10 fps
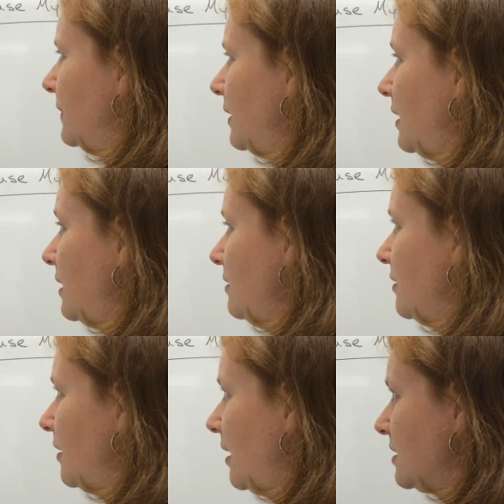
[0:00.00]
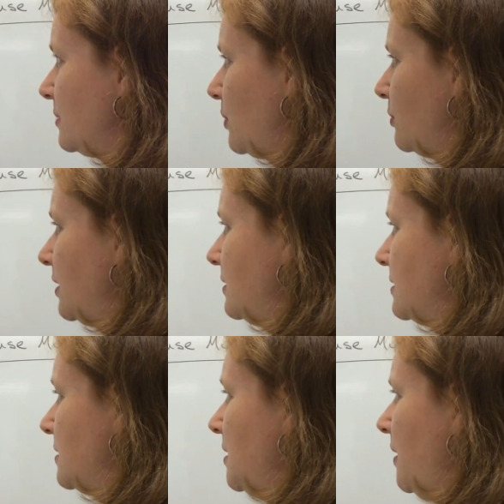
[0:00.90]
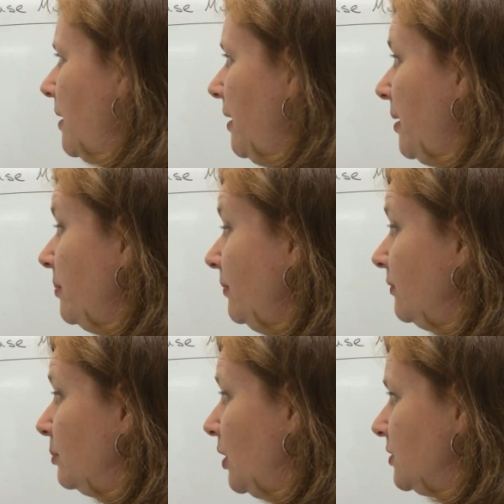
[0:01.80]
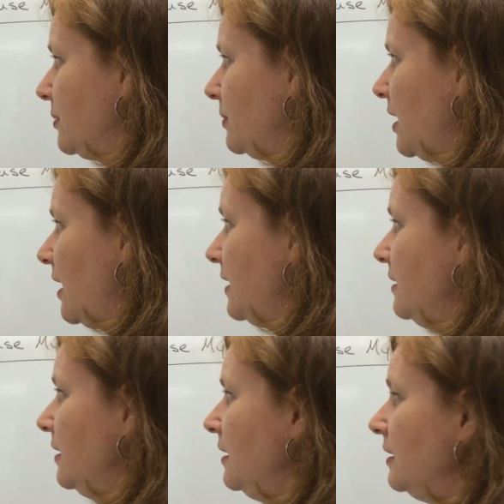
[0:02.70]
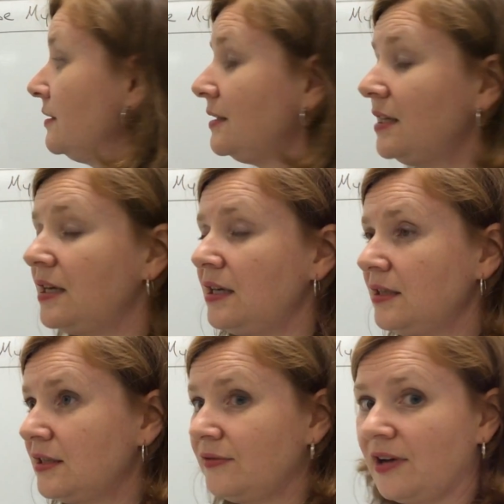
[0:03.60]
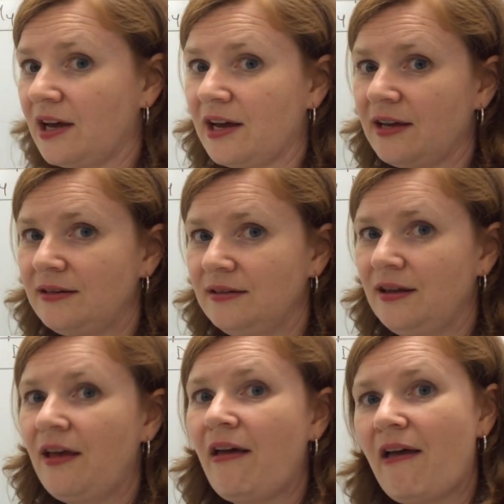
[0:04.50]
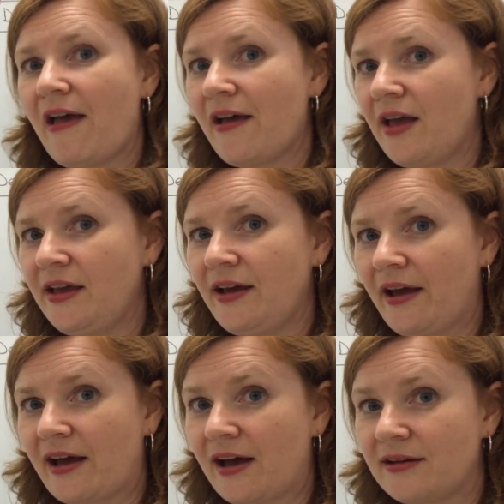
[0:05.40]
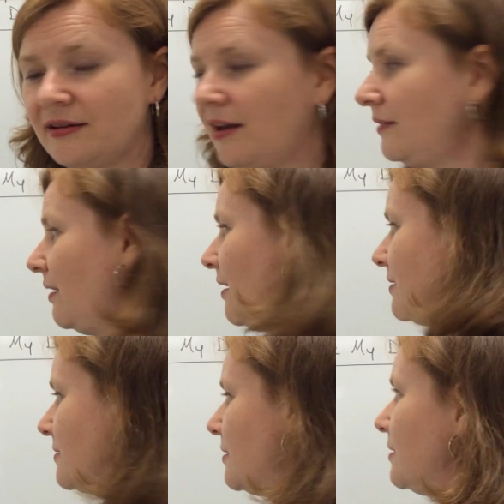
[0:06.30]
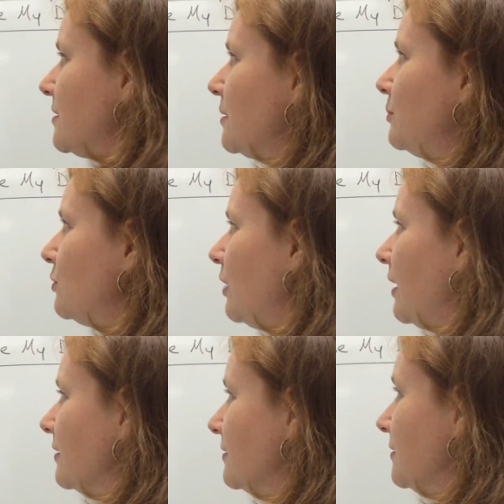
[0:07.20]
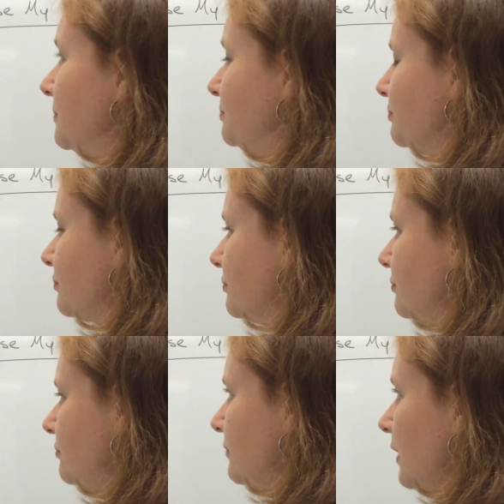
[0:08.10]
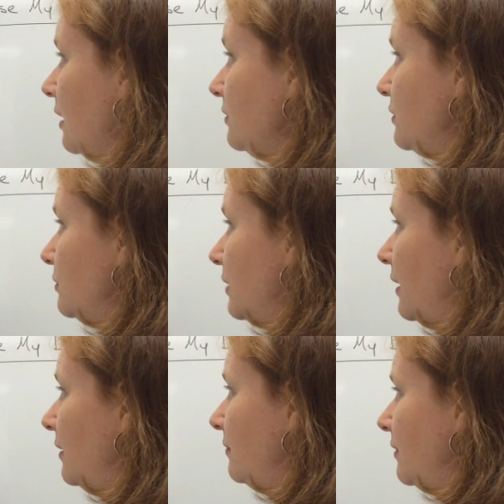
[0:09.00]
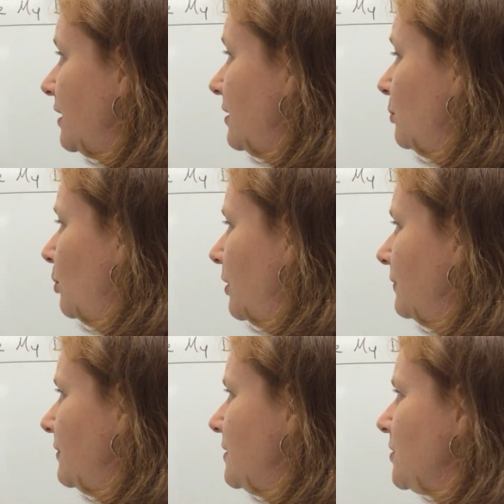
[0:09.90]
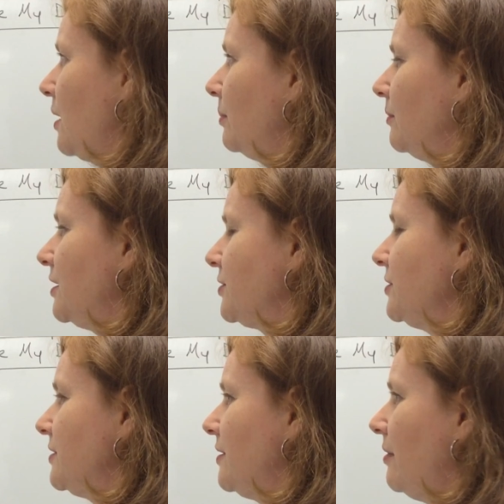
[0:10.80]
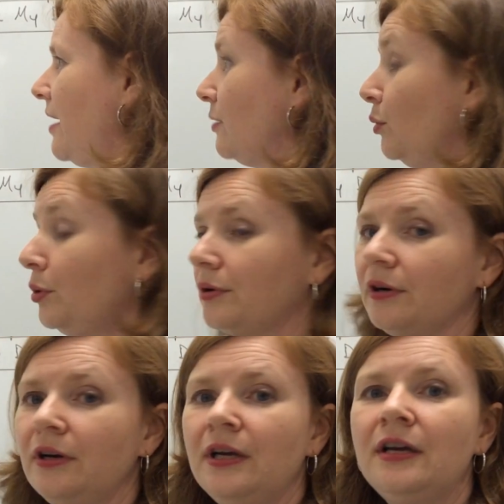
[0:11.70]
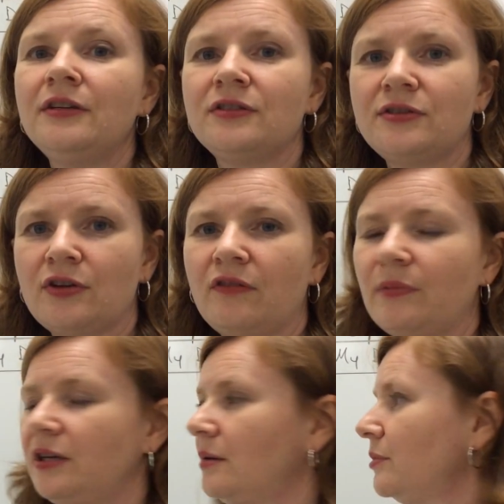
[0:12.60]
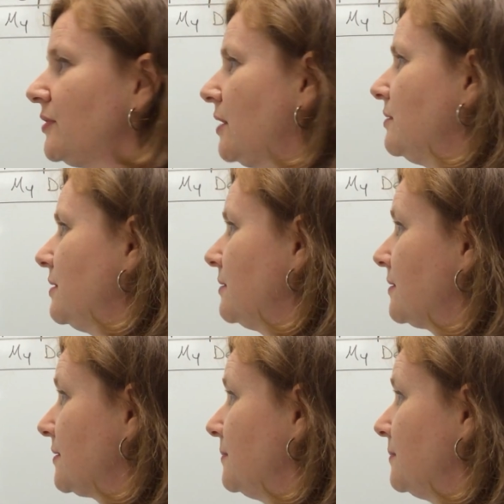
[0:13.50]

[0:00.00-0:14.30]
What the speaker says: E, exponents, M for multiply, D, divide, A, add, and S, subtract. I'll do every one of these operations in that order to solve my number sentence.